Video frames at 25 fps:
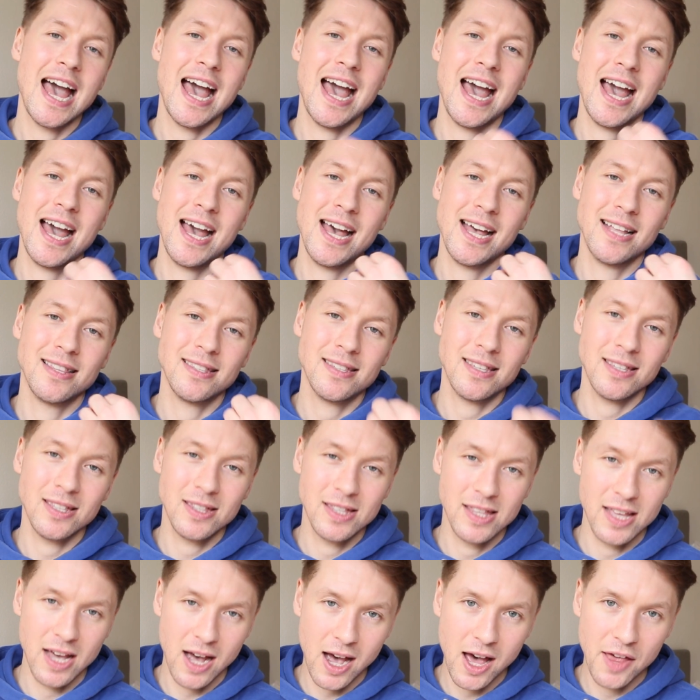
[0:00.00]
and
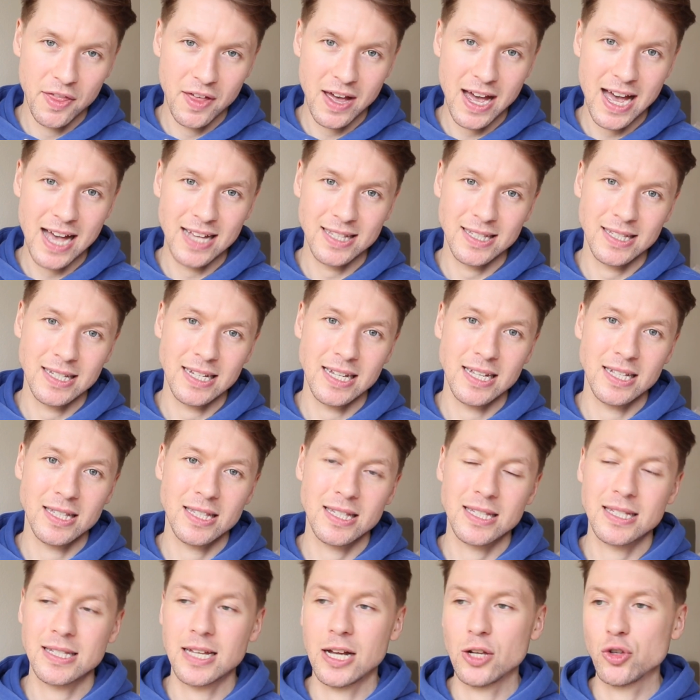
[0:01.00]
the other
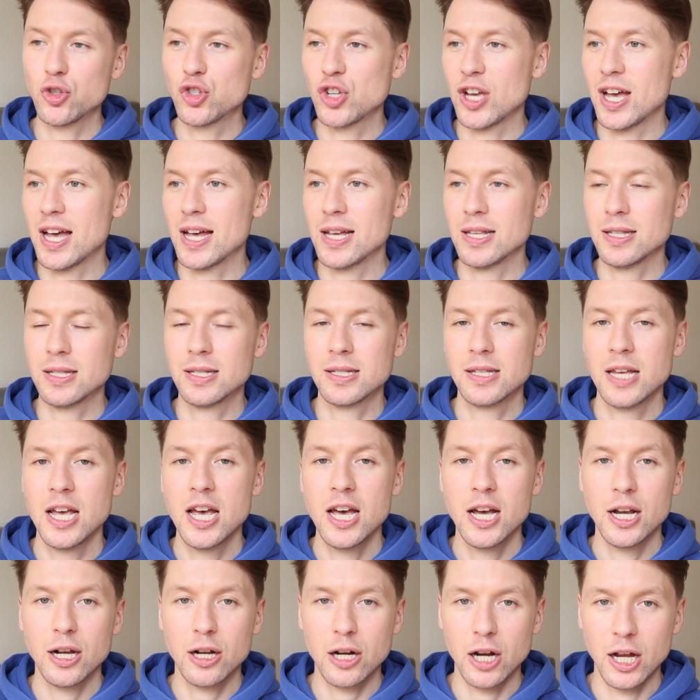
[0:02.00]
acids such as
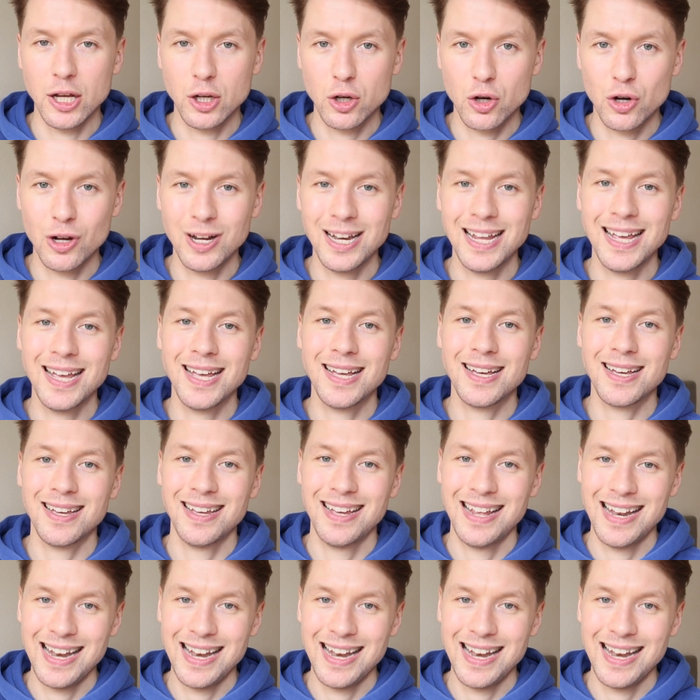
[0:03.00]
glycolic,